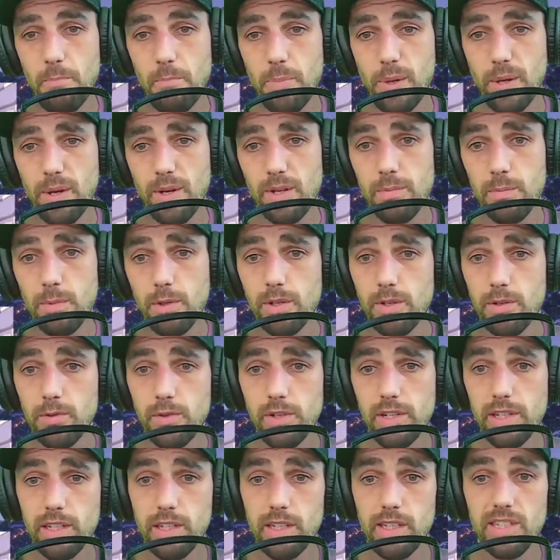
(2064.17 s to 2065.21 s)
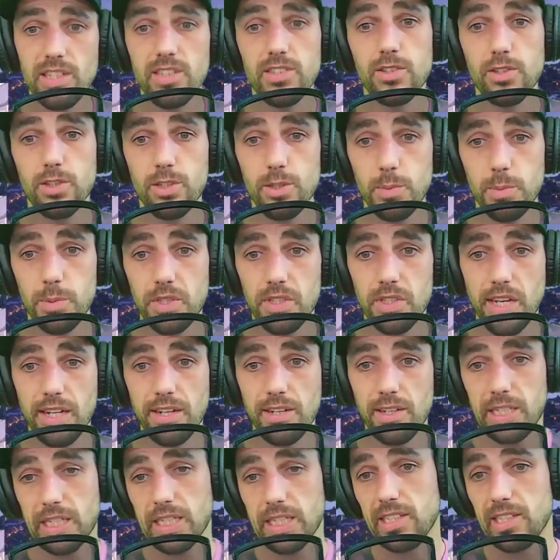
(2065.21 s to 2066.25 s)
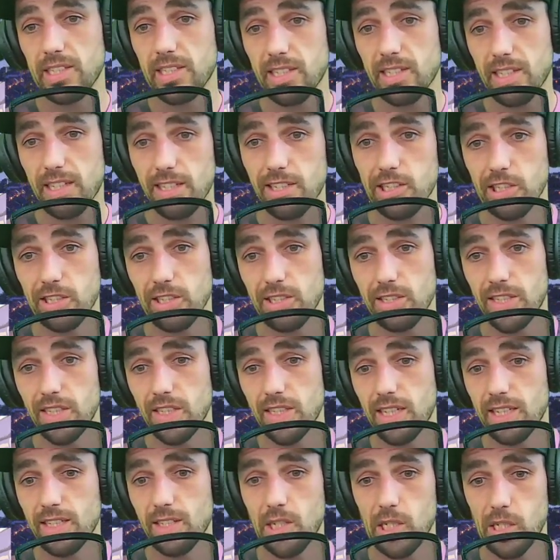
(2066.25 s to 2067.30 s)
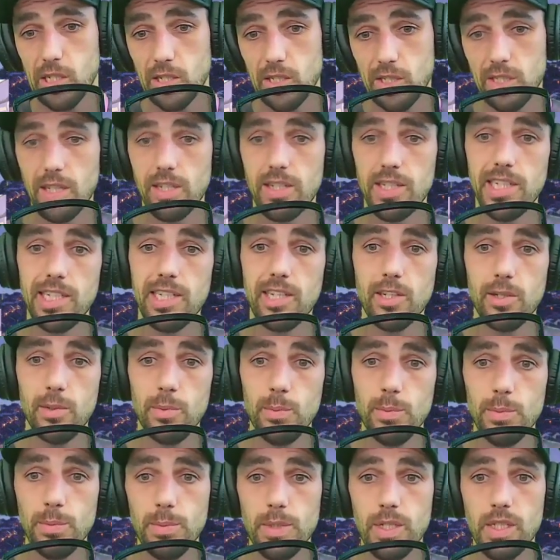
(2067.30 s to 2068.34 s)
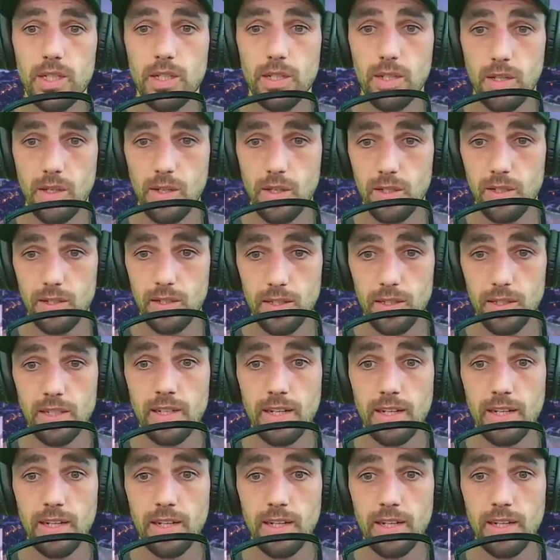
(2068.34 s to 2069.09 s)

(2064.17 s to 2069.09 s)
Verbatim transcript: I'm more afraid of these groups and organizations and others like them in Ireland